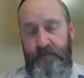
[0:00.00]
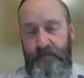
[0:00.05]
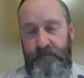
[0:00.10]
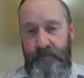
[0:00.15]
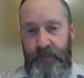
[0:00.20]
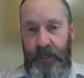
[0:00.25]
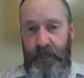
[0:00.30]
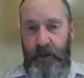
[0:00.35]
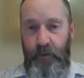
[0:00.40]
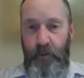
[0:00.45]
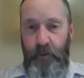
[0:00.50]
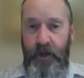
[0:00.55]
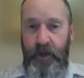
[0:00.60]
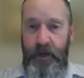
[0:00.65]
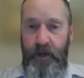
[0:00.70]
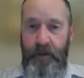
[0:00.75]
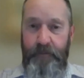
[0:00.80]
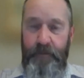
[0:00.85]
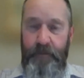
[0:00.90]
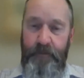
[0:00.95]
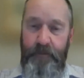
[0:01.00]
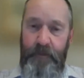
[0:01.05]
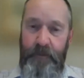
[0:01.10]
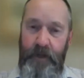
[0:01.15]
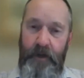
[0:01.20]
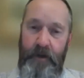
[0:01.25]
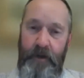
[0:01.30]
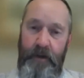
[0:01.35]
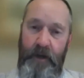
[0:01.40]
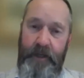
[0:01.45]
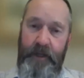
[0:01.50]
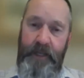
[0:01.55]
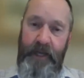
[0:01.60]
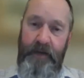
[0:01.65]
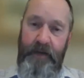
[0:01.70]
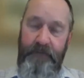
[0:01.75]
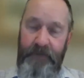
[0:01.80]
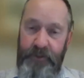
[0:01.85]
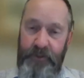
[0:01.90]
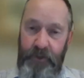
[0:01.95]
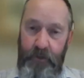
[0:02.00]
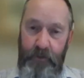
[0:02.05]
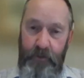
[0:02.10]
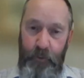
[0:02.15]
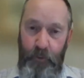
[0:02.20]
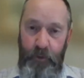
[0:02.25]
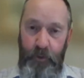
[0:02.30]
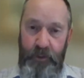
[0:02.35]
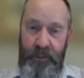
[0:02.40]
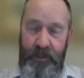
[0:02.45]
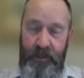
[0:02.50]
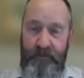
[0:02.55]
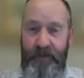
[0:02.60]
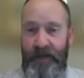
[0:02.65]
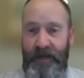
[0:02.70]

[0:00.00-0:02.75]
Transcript: you know, again, if you drop the water level,